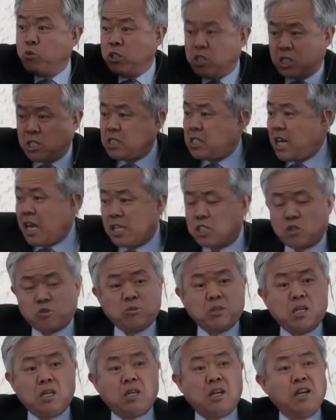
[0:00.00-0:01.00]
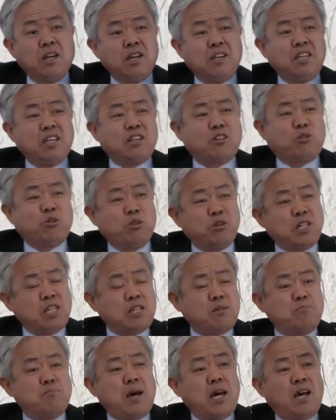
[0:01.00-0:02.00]
which is actually
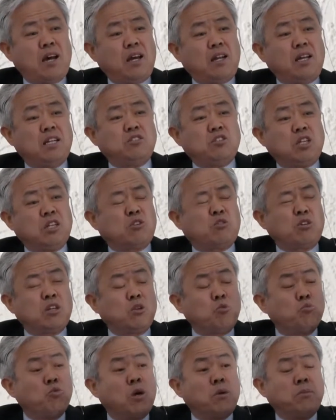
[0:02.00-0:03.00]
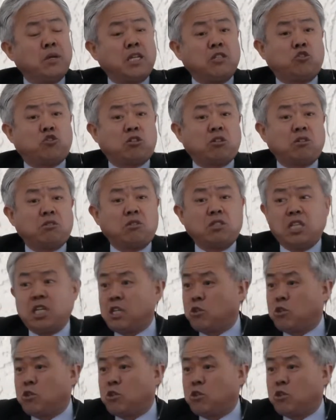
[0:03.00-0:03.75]
including men and including women and children,